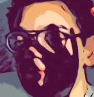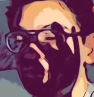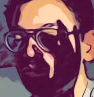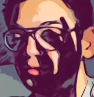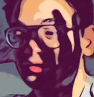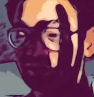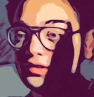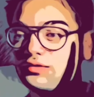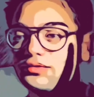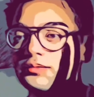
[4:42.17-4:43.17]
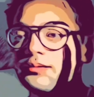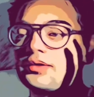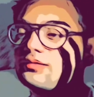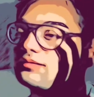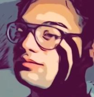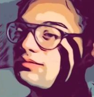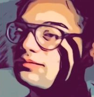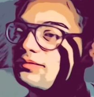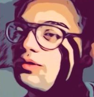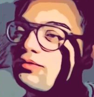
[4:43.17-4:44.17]
were scared of him. I mean,
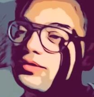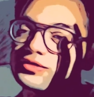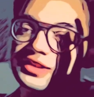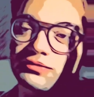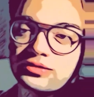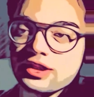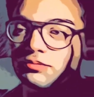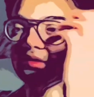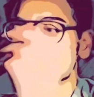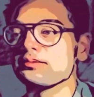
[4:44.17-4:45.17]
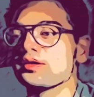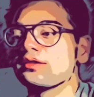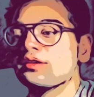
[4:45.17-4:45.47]
of course they won't admit it, but